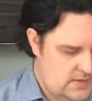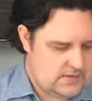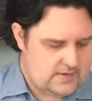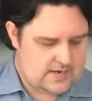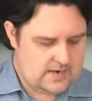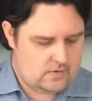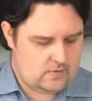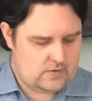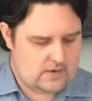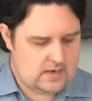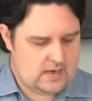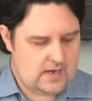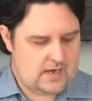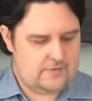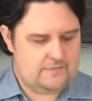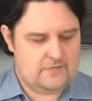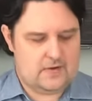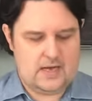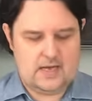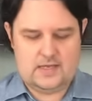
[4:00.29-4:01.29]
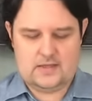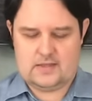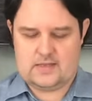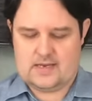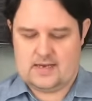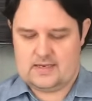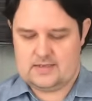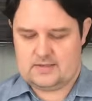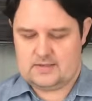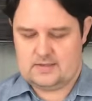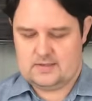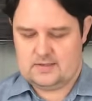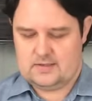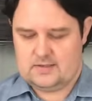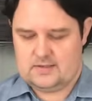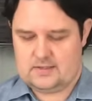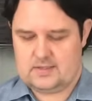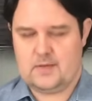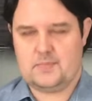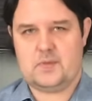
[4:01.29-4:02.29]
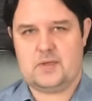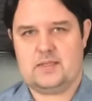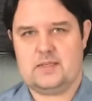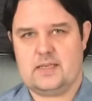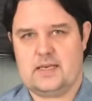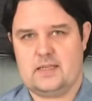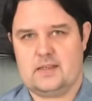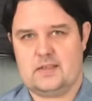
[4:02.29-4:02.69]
Now, I find that something like